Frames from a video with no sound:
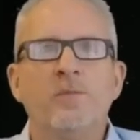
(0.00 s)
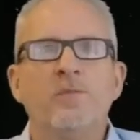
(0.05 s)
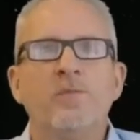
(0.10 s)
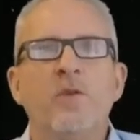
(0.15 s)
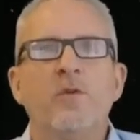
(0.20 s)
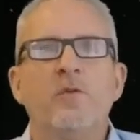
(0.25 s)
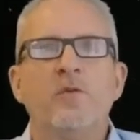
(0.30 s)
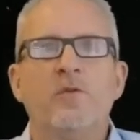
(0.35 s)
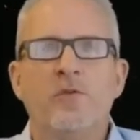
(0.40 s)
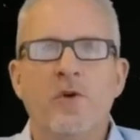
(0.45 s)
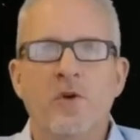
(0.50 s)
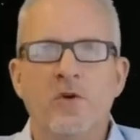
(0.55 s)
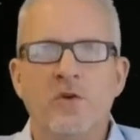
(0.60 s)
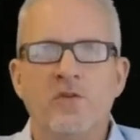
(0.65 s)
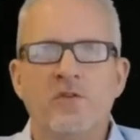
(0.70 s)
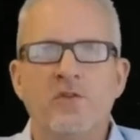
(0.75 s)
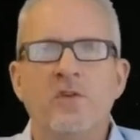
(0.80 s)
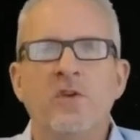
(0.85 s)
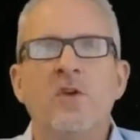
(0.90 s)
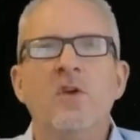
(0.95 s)

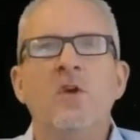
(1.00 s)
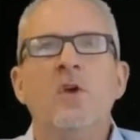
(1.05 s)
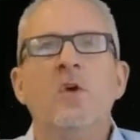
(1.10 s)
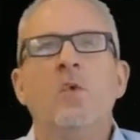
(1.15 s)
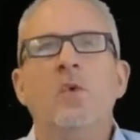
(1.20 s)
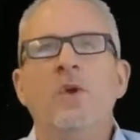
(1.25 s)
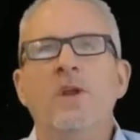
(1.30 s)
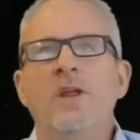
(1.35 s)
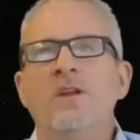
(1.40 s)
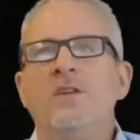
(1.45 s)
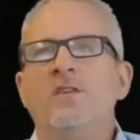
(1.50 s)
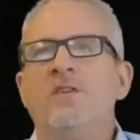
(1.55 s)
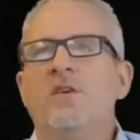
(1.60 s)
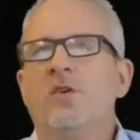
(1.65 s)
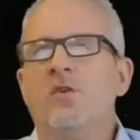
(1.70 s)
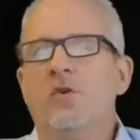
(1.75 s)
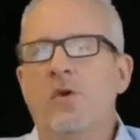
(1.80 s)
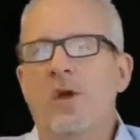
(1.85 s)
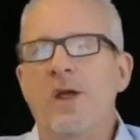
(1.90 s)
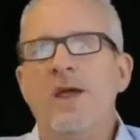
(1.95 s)
First, we needed to
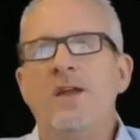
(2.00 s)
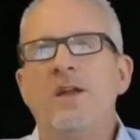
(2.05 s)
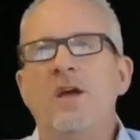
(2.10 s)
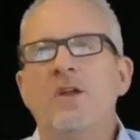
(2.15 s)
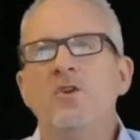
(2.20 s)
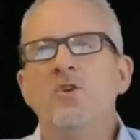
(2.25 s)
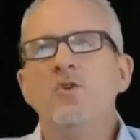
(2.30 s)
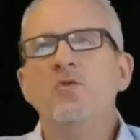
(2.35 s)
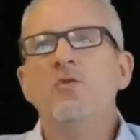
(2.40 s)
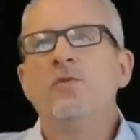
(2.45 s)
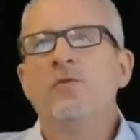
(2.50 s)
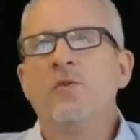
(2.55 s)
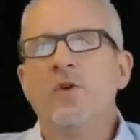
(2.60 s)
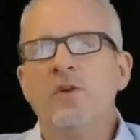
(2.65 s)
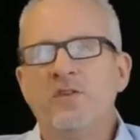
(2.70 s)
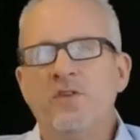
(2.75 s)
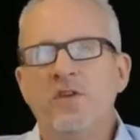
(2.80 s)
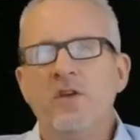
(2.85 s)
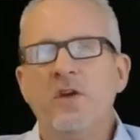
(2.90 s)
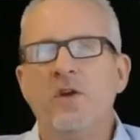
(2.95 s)
create a new
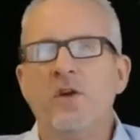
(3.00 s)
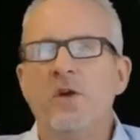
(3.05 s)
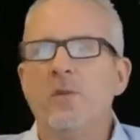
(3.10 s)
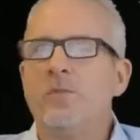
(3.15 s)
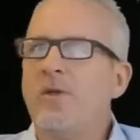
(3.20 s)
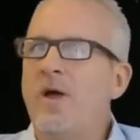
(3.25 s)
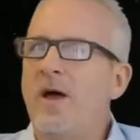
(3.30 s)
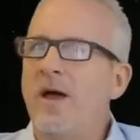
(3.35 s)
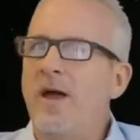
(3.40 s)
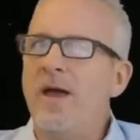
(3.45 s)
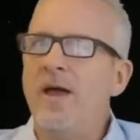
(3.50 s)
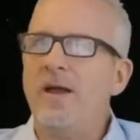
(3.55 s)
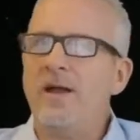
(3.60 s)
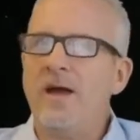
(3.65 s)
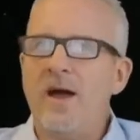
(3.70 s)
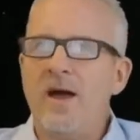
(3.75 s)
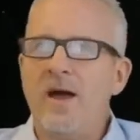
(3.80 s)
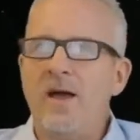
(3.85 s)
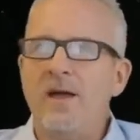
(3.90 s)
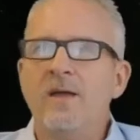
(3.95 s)
frontier in applied
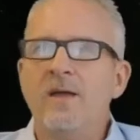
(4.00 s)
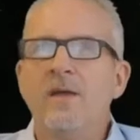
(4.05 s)
AI.